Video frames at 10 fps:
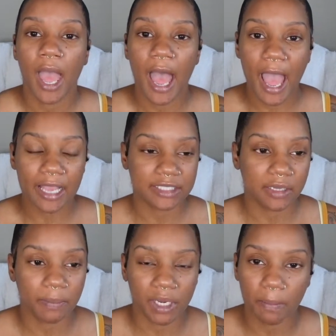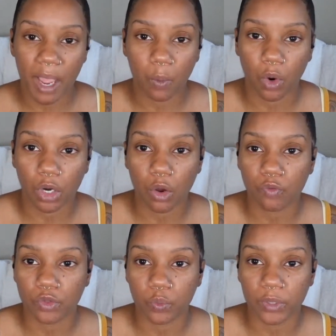I submitted my work
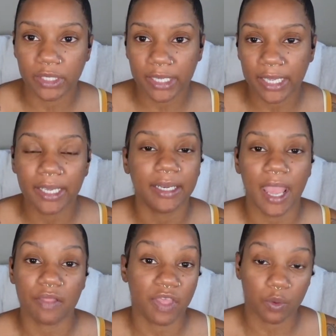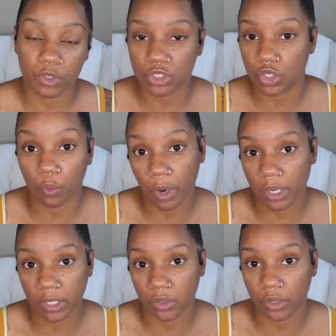over the weekend, and they were still
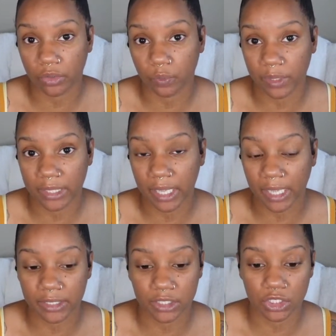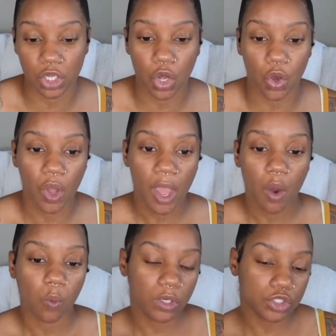working during the weekend. So
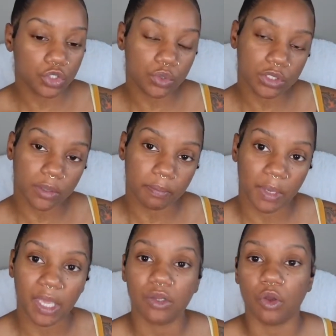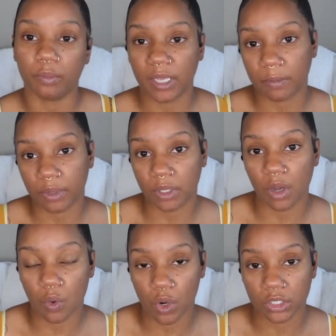once you submit, you'll be able to go
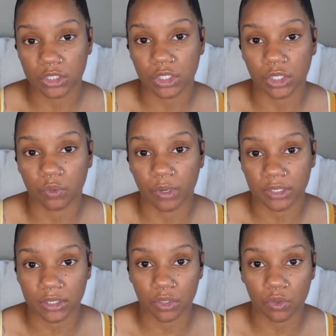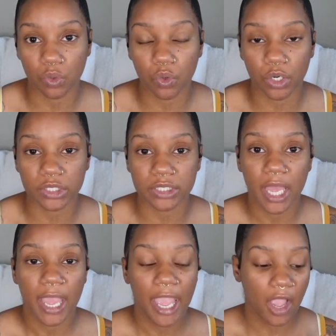on to the rest of the course,
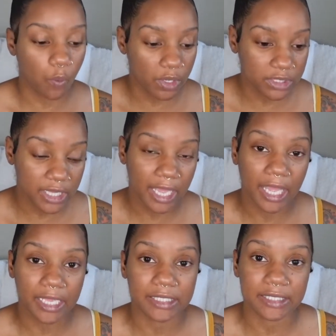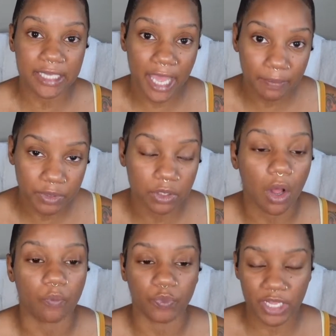and once they accept,
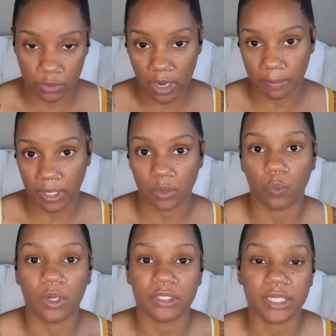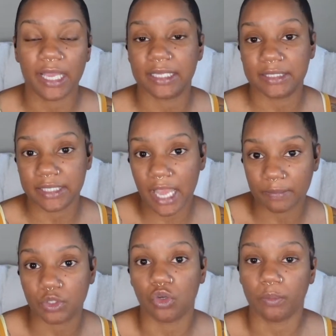that's what I mean. Once they
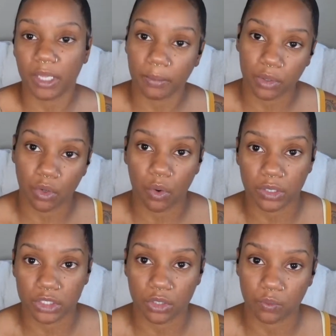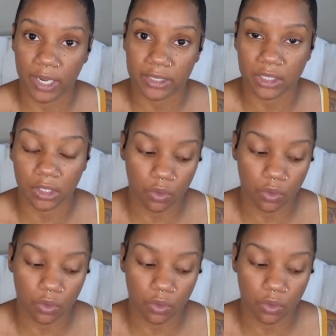accept, you'll be able to go on to the rest of the